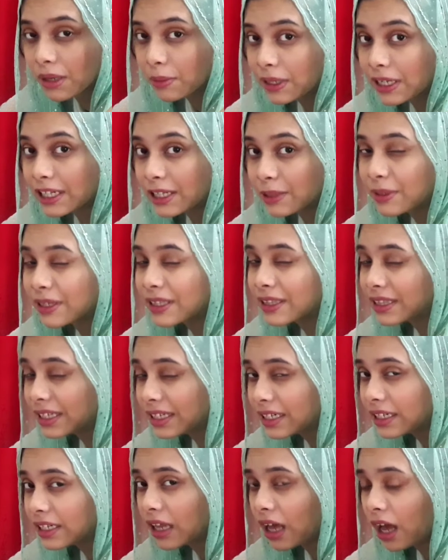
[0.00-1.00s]
it'll be a
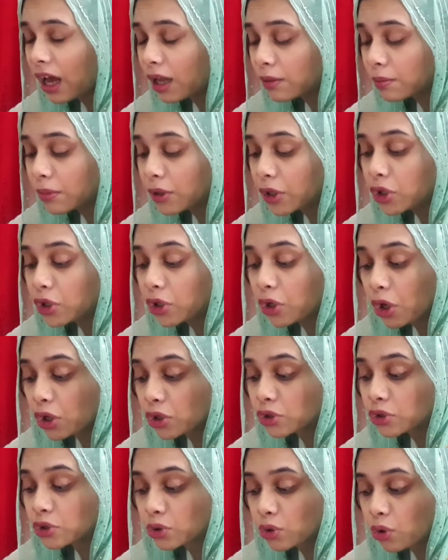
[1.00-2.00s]
little hard, but not
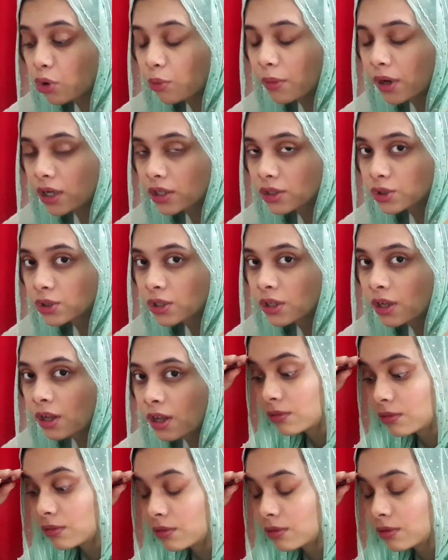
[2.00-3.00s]
so much.
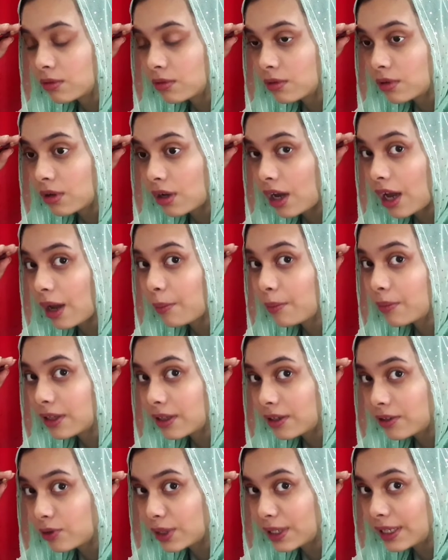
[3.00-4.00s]
I'm
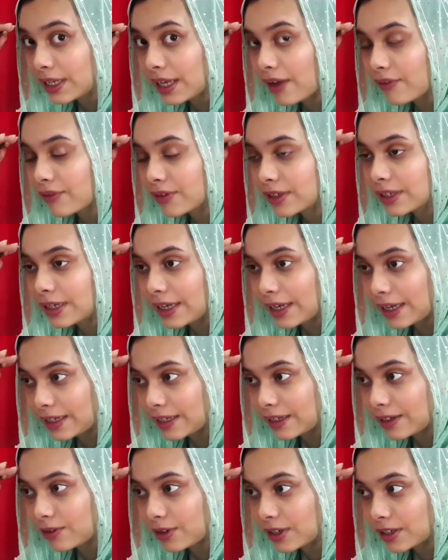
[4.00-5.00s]
literally having a
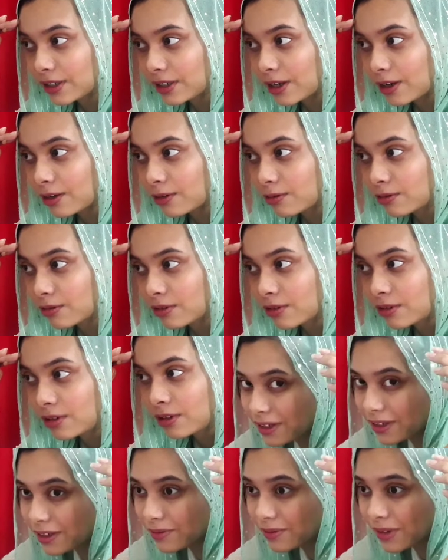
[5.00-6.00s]
headache right now.
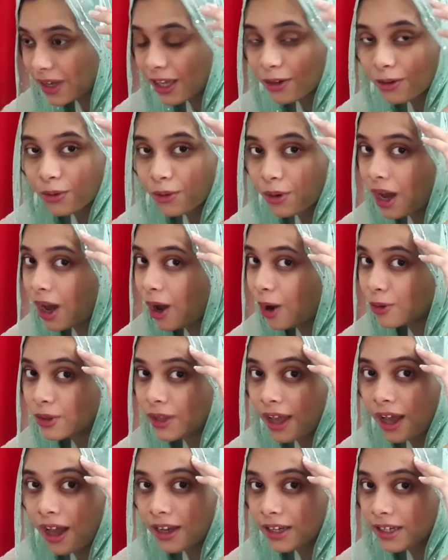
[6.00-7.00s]
I don't know how the
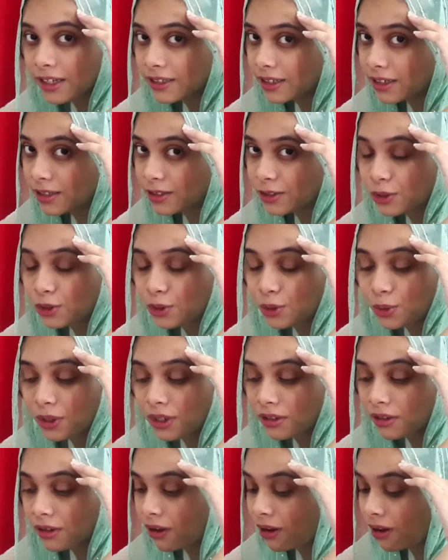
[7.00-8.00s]
architects do
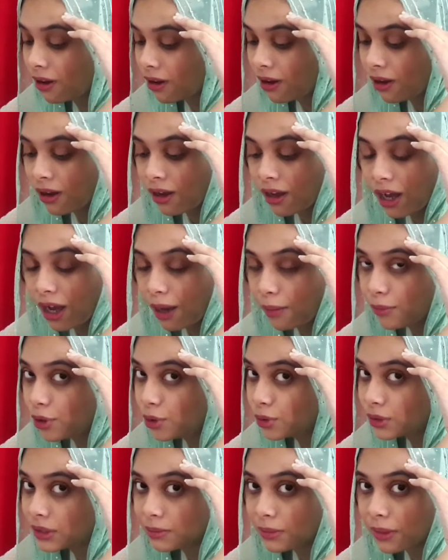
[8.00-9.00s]
it. I'm
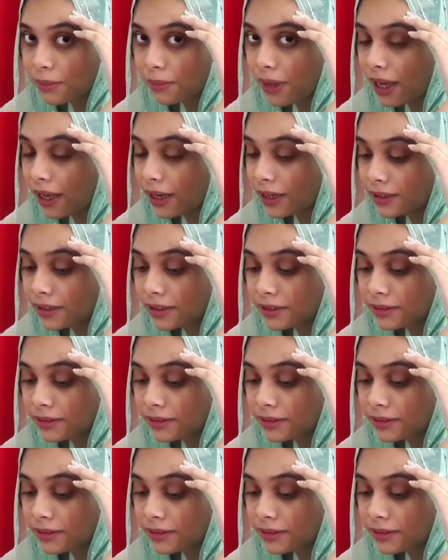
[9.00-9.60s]
losing my mind.